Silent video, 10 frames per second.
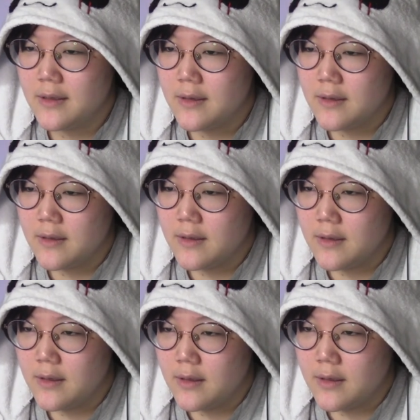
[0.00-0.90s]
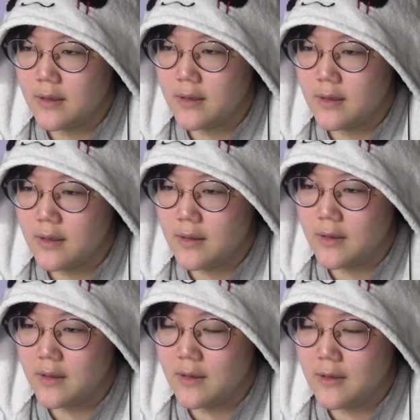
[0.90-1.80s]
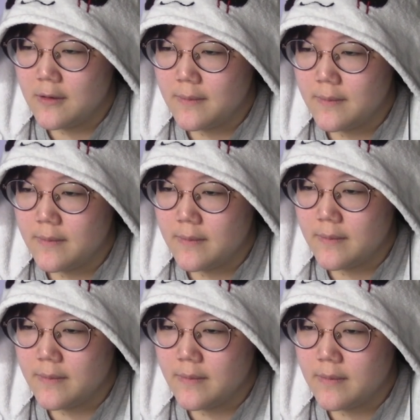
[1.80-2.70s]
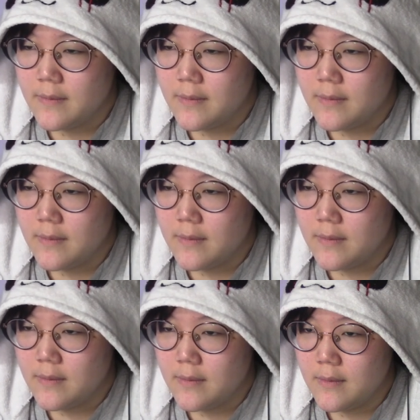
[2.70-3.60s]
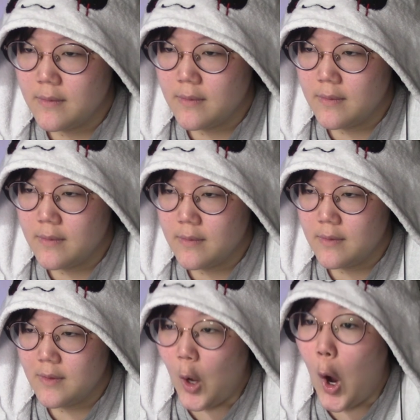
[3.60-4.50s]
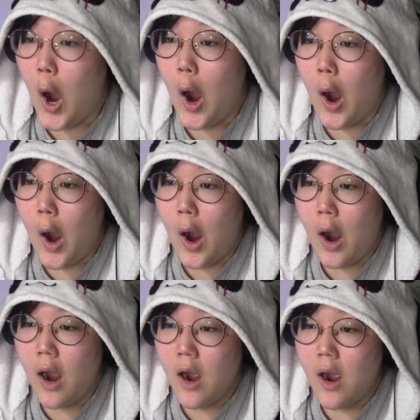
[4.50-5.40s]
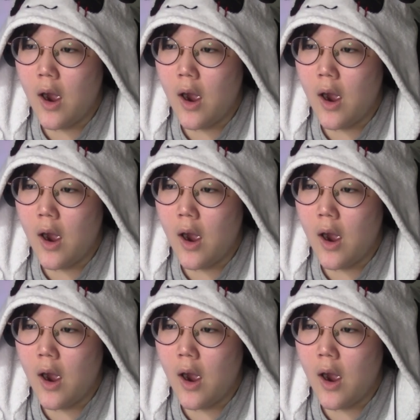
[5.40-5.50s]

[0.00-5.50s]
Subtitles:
(no one is talking)